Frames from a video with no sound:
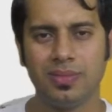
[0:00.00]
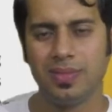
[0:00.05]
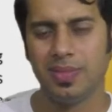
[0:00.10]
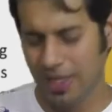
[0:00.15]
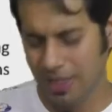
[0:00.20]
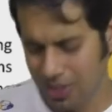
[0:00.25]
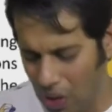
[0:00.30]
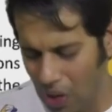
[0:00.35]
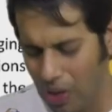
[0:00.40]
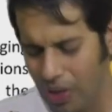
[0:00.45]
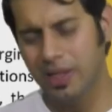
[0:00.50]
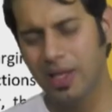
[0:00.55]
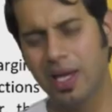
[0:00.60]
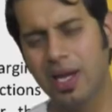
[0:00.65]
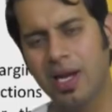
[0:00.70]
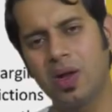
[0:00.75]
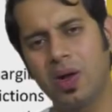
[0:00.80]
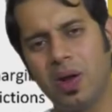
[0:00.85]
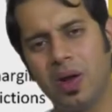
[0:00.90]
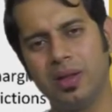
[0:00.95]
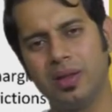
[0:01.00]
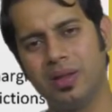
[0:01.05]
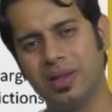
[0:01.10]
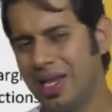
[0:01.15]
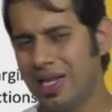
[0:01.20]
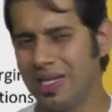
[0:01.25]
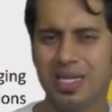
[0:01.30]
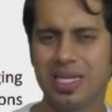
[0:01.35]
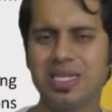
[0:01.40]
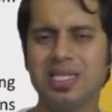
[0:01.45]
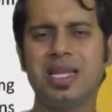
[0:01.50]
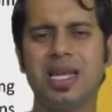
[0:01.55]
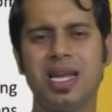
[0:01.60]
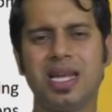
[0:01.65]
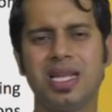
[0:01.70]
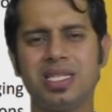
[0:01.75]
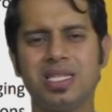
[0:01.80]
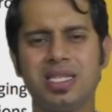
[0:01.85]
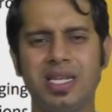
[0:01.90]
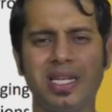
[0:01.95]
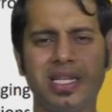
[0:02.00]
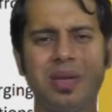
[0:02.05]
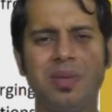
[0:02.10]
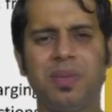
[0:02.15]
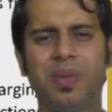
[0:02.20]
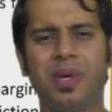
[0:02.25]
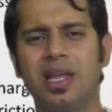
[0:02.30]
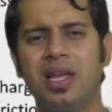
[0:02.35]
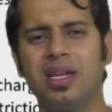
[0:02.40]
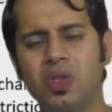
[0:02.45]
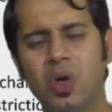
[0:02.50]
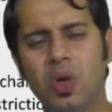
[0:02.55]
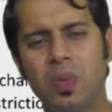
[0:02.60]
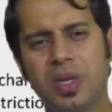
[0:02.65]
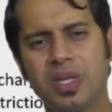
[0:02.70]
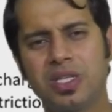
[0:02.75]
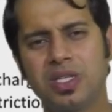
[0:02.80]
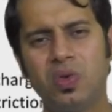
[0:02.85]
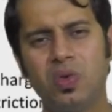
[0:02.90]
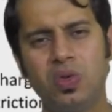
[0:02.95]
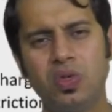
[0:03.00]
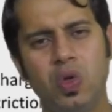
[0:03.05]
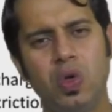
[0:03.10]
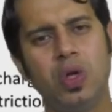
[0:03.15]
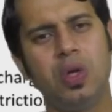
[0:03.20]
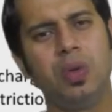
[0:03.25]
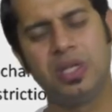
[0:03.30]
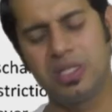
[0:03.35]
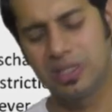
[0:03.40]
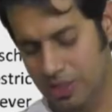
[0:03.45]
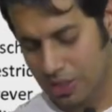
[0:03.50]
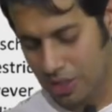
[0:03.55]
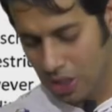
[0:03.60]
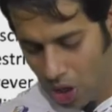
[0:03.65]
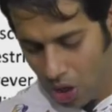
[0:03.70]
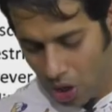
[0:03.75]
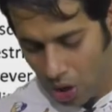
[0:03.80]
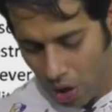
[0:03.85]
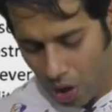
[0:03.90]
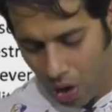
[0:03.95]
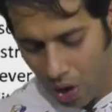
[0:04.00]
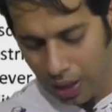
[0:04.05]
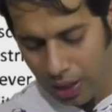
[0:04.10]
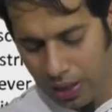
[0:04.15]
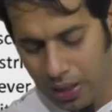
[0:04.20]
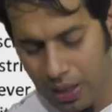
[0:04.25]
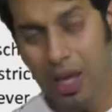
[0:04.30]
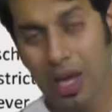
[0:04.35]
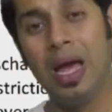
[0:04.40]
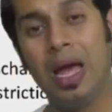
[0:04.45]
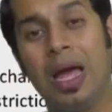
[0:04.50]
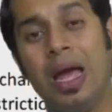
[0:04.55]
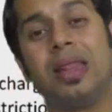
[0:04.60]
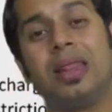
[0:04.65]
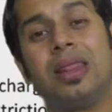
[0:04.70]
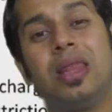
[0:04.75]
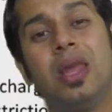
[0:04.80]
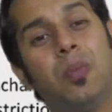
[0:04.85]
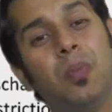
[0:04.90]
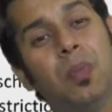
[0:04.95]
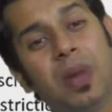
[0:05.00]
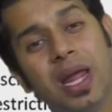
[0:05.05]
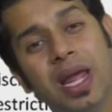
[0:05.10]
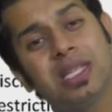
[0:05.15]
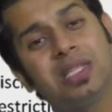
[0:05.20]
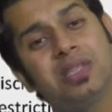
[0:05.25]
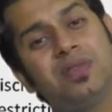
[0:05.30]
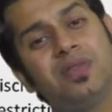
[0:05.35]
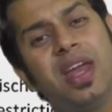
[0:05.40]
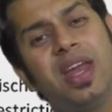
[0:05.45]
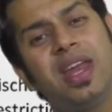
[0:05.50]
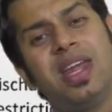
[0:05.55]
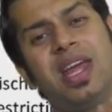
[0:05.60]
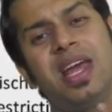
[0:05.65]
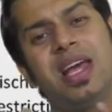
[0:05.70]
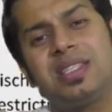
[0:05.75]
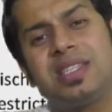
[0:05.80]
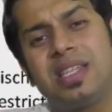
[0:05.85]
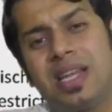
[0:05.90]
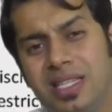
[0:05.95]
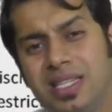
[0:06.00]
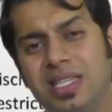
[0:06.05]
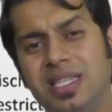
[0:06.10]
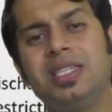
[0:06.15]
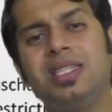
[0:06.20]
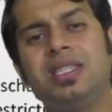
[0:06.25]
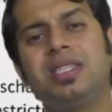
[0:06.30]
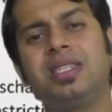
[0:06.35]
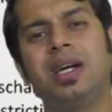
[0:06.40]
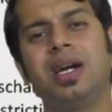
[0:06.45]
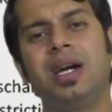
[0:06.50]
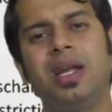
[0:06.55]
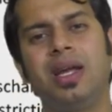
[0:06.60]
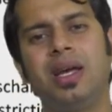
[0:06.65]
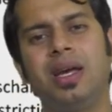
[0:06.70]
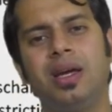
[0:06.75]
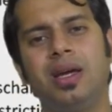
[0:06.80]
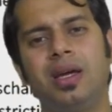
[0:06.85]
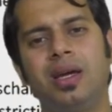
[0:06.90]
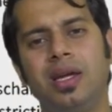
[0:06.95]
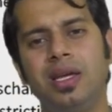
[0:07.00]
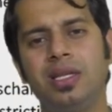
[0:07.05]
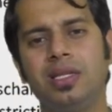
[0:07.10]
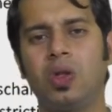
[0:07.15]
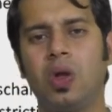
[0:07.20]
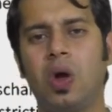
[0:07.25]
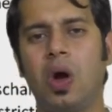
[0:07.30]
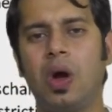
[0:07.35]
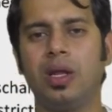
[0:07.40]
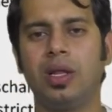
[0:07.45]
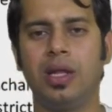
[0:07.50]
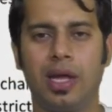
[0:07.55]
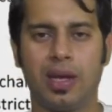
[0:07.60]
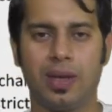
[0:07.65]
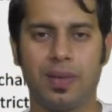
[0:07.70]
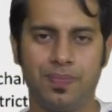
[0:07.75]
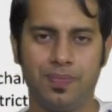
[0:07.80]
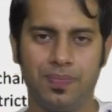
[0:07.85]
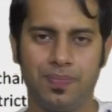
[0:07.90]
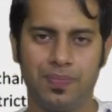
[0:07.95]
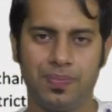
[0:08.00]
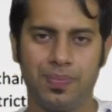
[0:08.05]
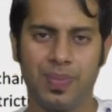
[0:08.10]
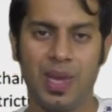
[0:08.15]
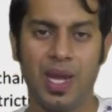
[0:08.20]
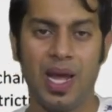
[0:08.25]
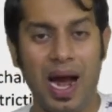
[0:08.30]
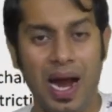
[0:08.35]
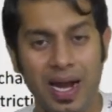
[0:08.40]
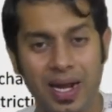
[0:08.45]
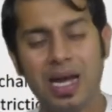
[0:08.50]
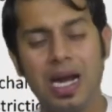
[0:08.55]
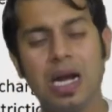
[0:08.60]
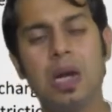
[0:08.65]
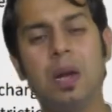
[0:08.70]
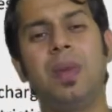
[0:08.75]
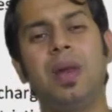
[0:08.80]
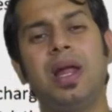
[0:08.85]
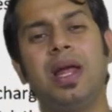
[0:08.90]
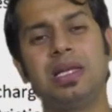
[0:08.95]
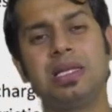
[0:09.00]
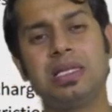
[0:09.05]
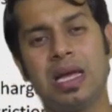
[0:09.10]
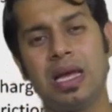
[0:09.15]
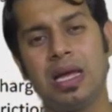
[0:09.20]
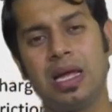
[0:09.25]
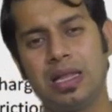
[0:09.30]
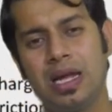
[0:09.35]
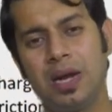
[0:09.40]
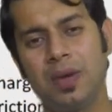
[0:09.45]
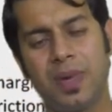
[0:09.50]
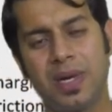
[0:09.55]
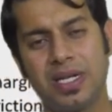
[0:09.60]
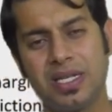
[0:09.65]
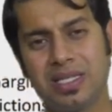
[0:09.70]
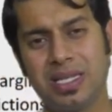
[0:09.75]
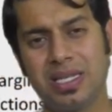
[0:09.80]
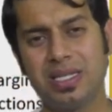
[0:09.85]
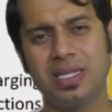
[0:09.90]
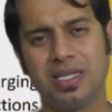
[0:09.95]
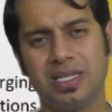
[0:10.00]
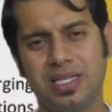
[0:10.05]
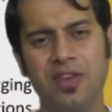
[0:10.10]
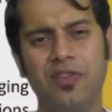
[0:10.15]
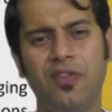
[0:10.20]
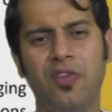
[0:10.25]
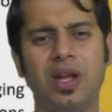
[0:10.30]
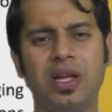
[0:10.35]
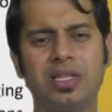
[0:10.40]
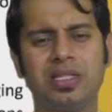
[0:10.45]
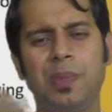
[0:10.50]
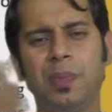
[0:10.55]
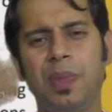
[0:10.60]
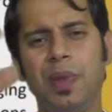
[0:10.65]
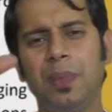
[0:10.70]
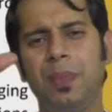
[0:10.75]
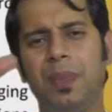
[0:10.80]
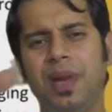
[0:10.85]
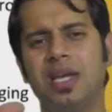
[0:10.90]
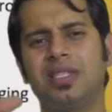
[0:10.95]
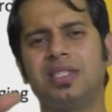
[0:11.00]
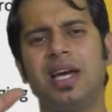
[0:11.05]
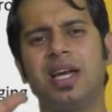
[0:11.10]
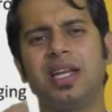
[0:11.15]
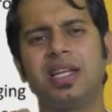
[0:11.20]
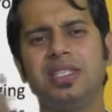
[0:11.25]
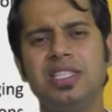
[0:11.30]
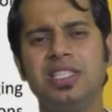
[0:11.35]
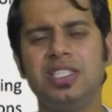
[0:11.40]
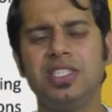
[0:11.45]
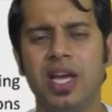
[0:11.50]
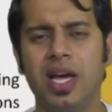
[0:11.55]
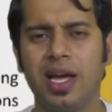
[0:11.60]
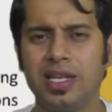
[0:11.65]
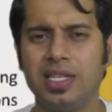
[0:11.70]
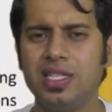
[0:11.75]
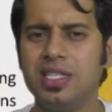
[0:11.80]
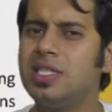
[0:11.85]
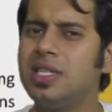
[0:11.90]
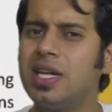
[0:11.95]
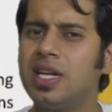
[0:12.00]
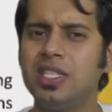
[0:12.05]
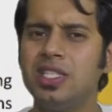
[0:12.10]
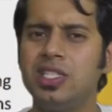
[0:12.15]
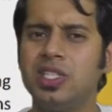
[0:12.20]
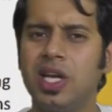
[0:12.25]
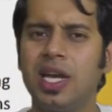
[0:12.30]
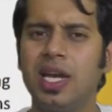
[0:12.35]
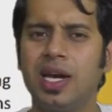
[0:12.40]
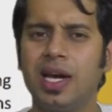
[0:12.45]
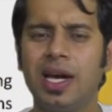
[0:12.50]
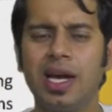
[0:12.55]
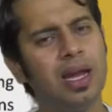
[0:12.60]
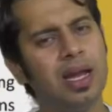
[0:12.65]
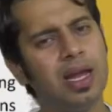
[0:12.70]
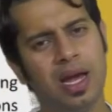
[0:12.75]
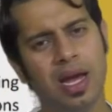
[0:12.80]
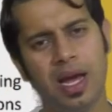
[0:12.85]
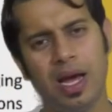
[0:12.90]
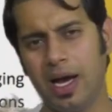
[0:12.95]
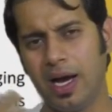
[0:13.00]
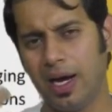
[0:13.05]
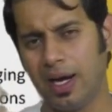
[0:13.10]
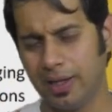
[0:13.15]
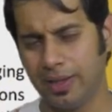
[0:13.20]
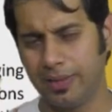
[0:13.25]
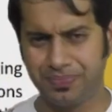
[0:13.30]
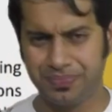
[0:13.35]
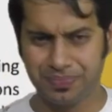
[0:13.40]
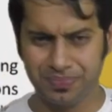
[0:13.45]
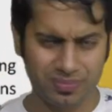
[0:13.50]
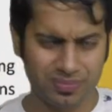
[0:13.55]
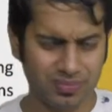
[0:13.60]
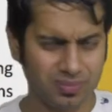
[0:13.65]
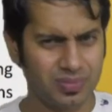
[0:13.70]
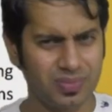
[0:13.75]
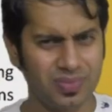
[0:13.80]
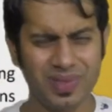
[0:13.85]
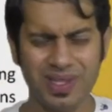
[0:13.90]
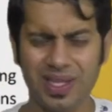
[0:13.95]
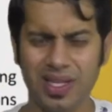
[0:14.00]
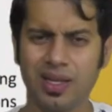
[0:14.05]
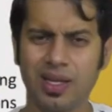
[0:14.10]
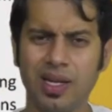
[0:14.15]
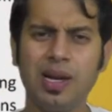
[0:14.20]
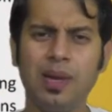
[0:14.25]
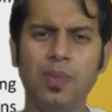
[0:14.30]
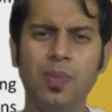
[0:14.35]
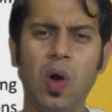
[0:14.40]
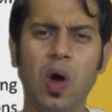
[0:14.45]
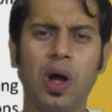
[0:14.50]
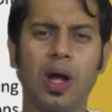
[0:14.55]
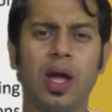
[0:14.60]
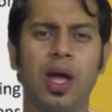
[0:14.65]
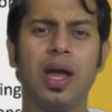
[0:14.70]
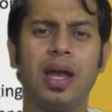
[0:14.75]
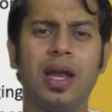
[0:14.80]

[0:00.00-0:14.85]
He is not there at all. There is just a registration, but there is no person who is doing business, or the place where he has registered, he is not there. At that place, that person's, say for example, Priya Saris is registered in Jayanagar, 3rd block.